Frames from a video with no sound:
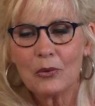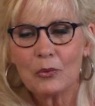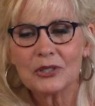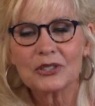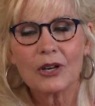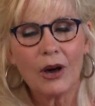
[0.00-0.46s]

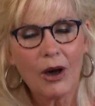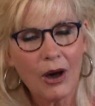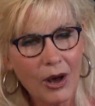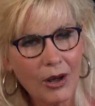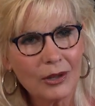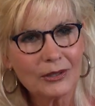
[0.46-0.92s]
was
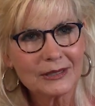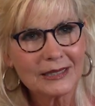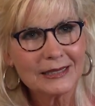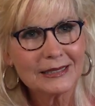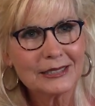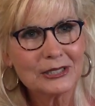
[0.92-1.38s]

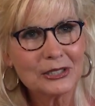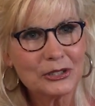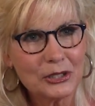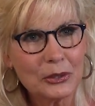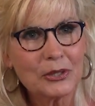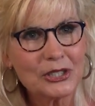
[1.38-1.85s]
called to
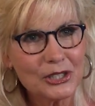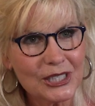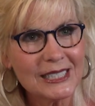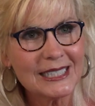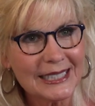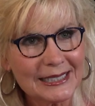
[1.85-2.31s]
do what
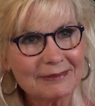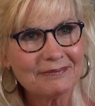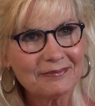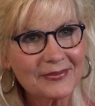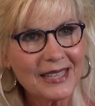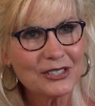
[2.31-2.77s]
she did,
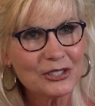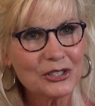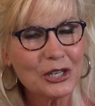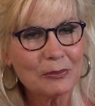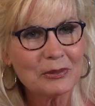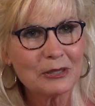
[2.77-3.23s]
and
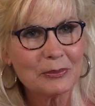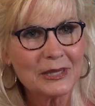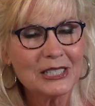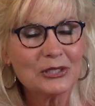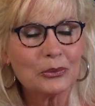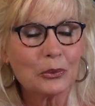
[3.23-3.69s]
she opened
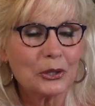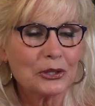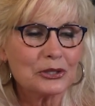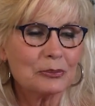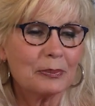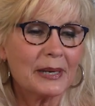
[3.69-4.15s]
many
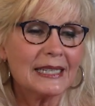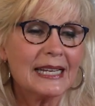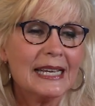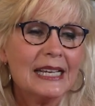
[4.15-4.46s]
doors. But